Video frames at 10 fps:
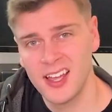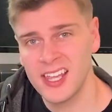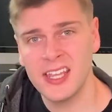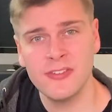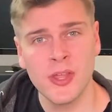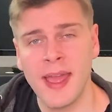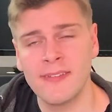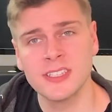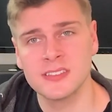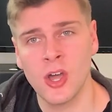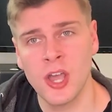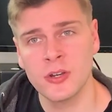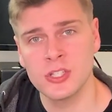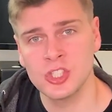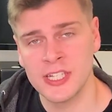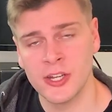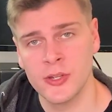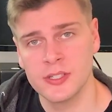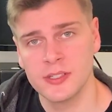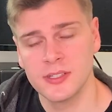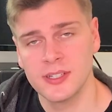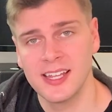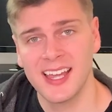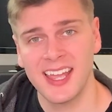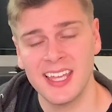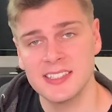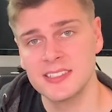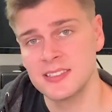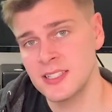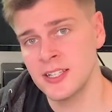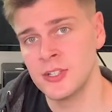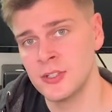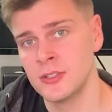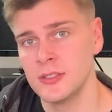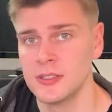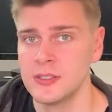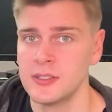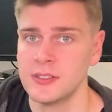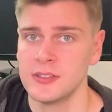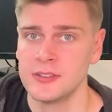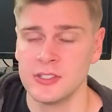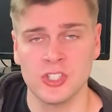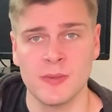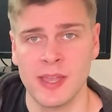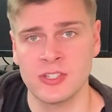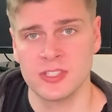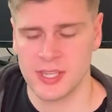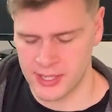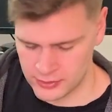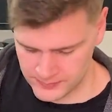even though I haven't started on G note, it's still the G major scale.